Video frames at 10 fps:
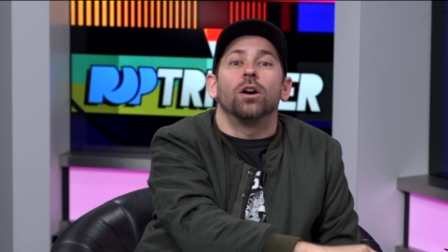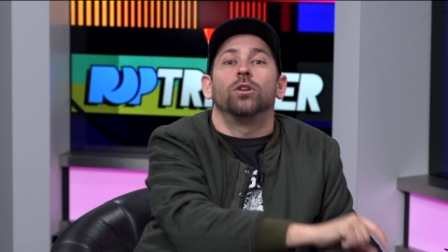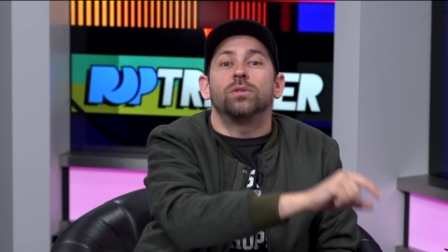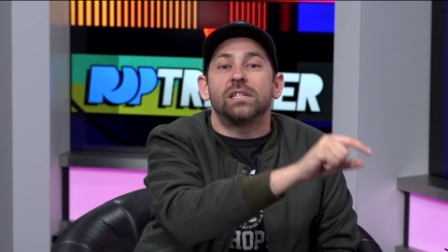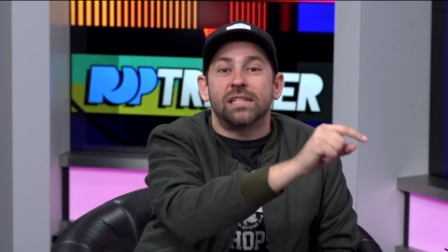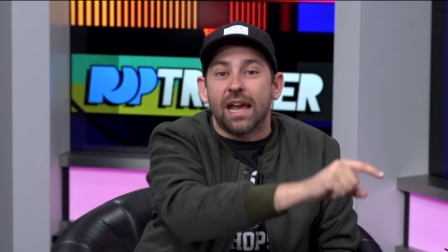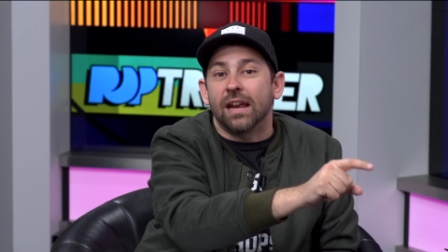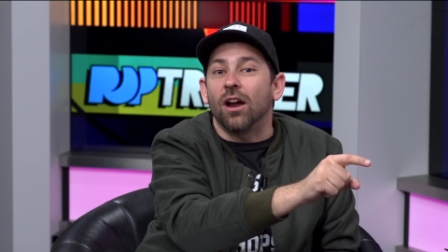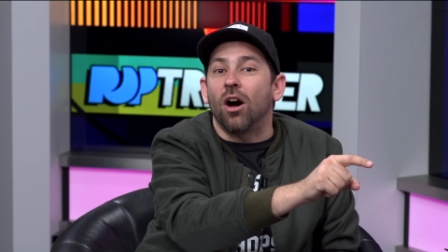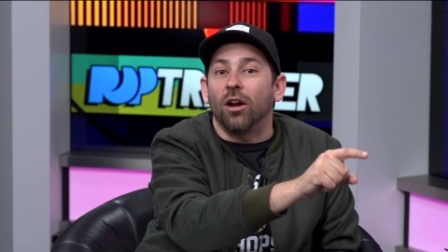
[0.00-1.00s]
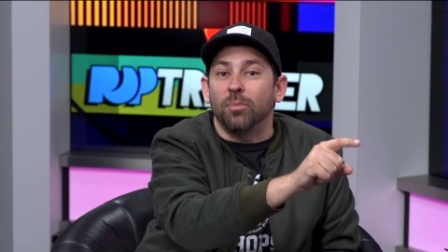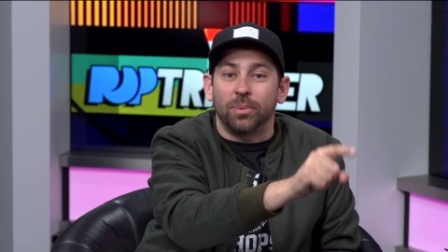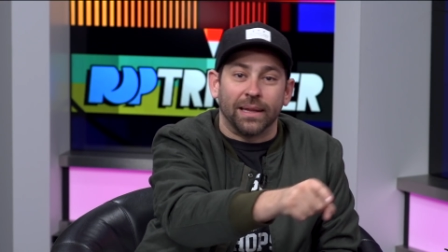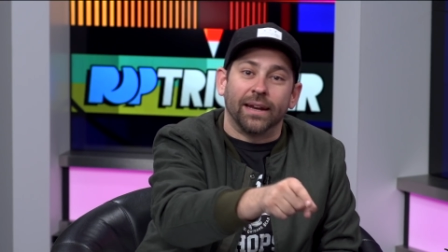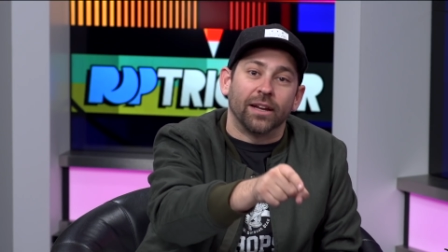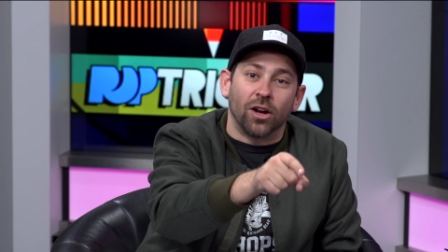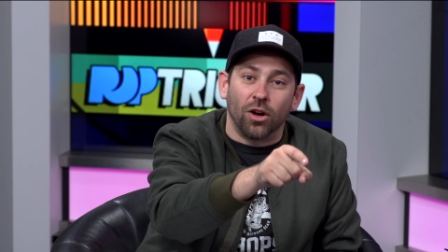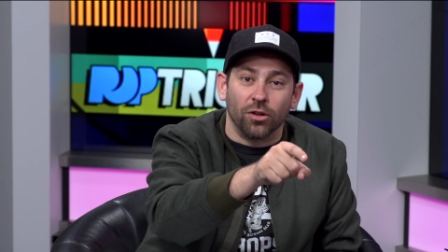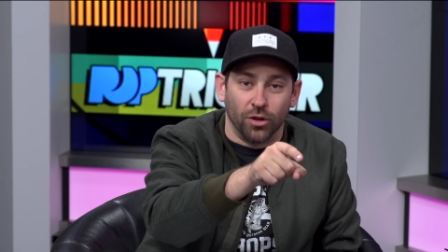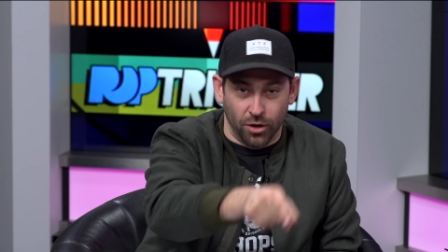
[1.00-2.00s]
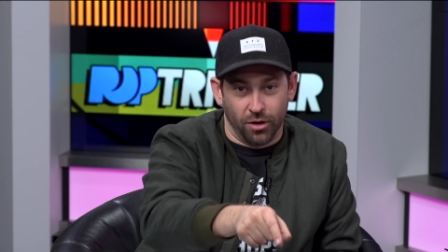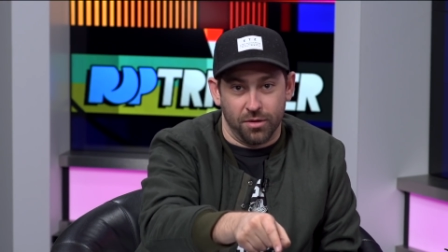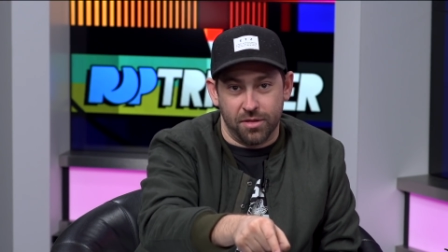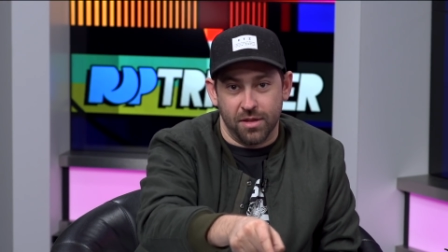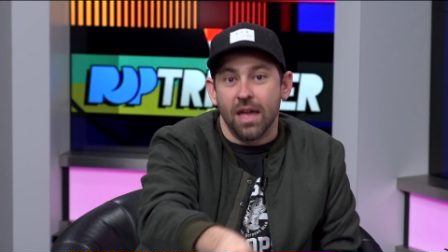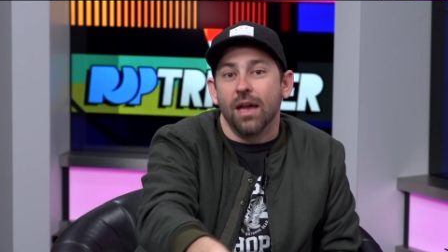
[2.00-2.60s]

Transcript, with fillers: who stayed on a planet called Earth.